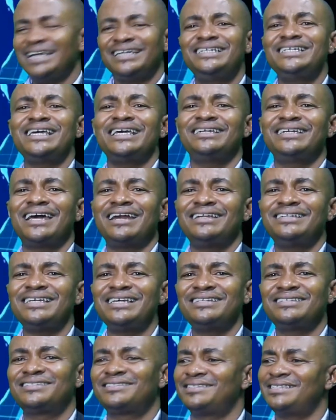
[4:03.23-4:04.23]

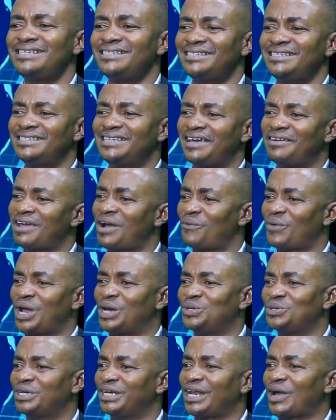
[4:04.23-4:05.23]
This is the area we
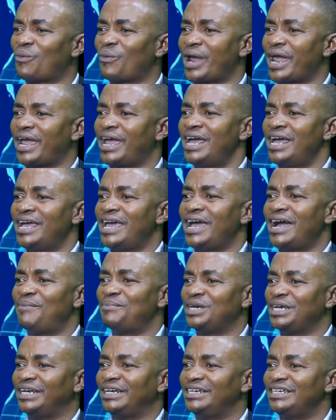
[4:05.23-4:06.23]
are looking at where, I
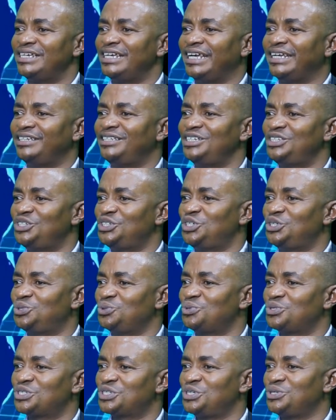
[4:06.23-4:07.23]
mean, in the
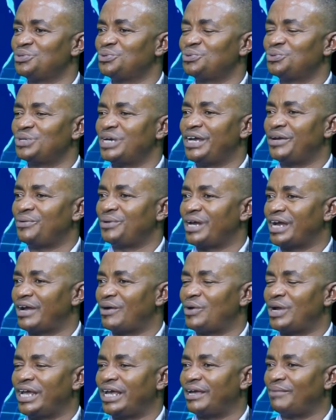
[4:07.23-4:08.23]
digital skill area,